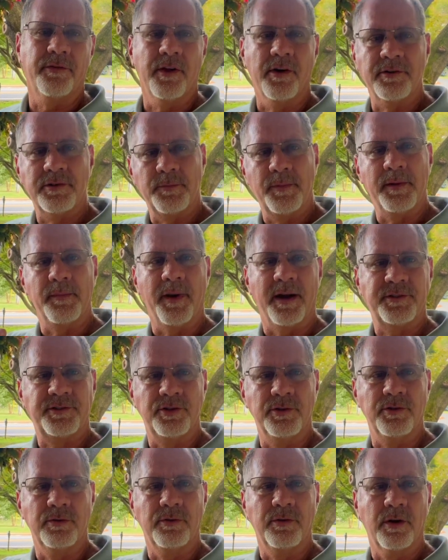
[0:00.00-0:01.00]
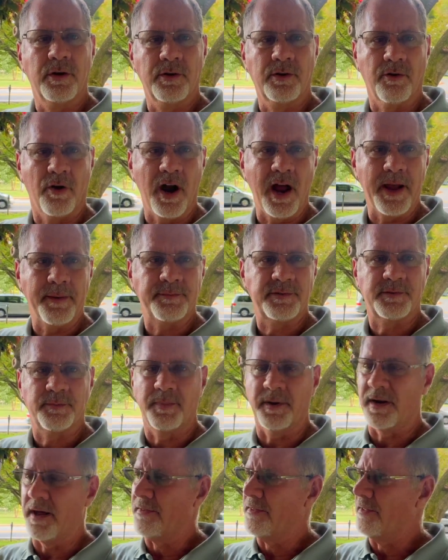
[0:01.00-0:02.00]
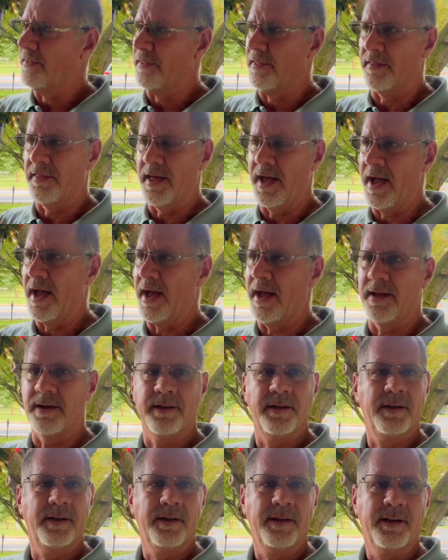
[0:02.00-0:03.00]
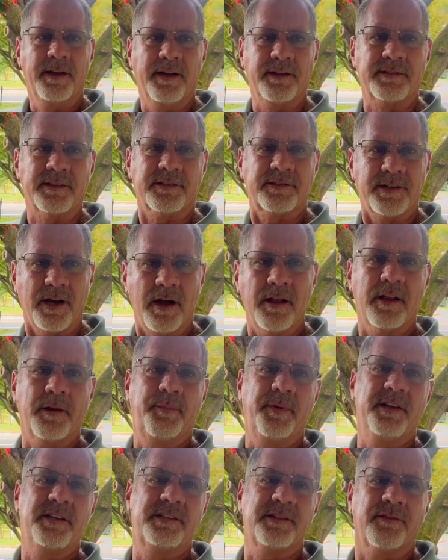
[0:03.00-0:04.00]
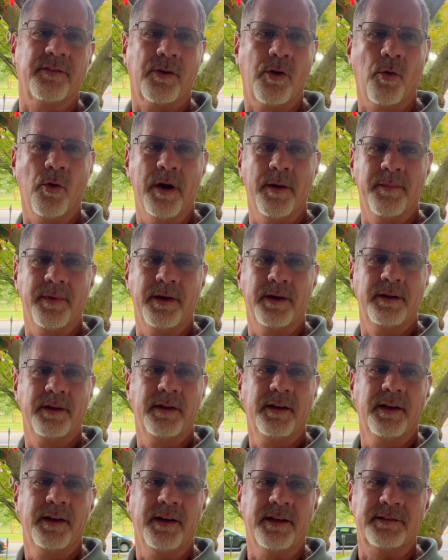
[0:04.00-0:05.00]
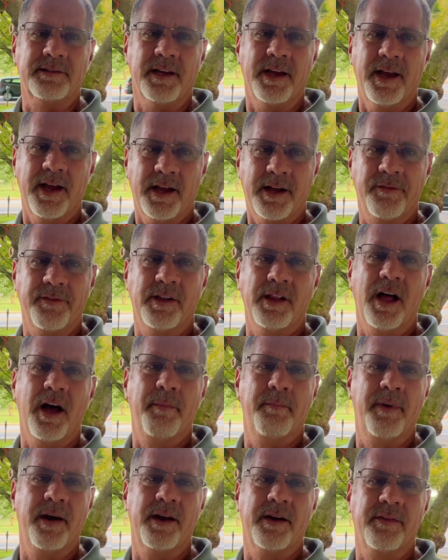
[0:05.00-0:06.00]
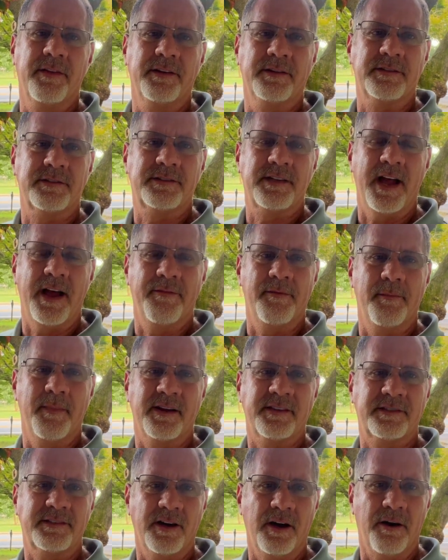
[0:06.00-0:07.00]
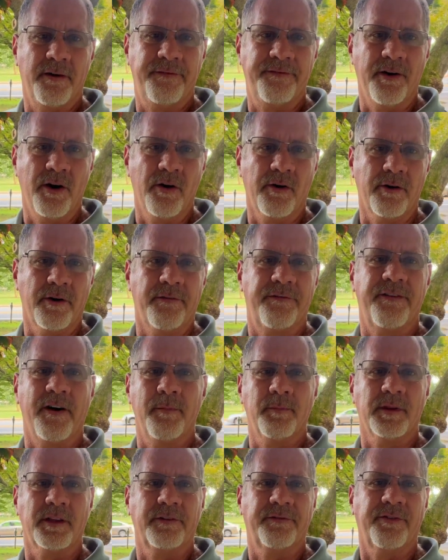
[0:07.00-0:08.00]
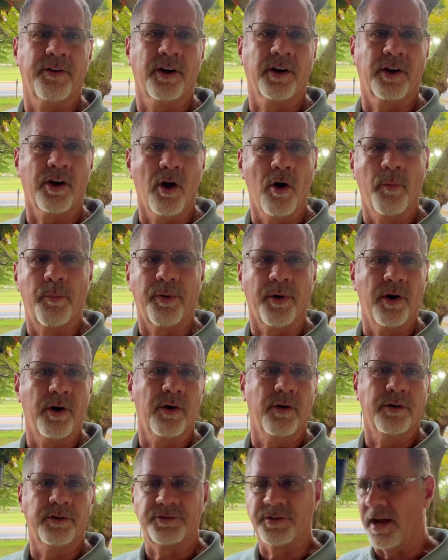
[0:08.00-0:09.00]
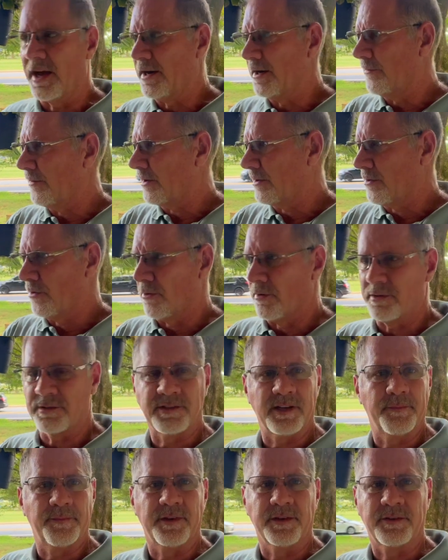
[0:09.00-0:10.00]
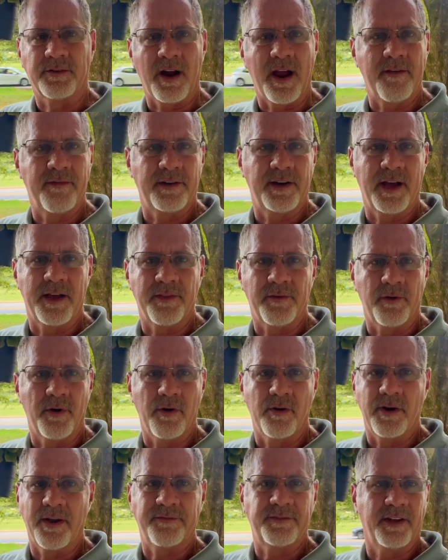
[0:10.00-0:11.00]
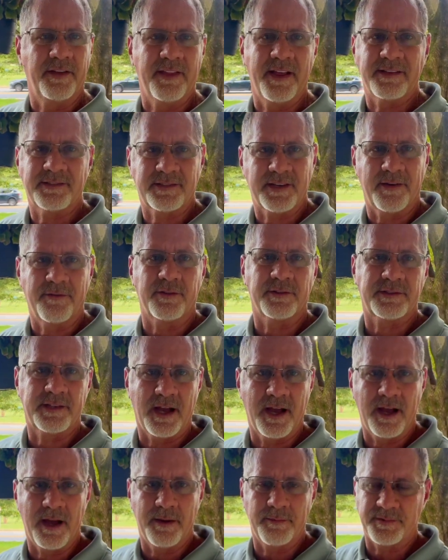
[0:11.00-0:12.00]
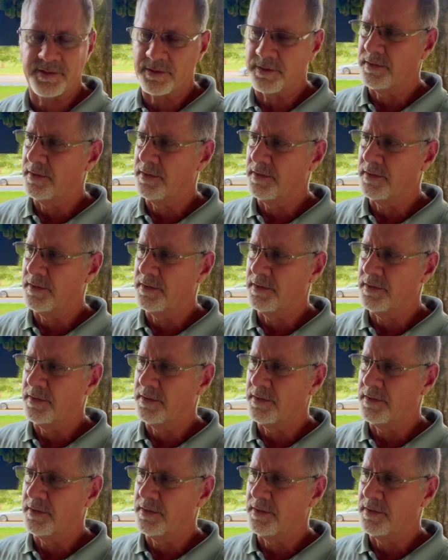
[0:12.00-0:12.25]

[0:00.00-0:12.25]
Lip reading: Those would be my two gripes, but other than that, it's a solid piece of equipment. It's a heck of a lot better than just having my cell phone or fumbling for a GoPro and trying to record something driving down the road. I've done that several times.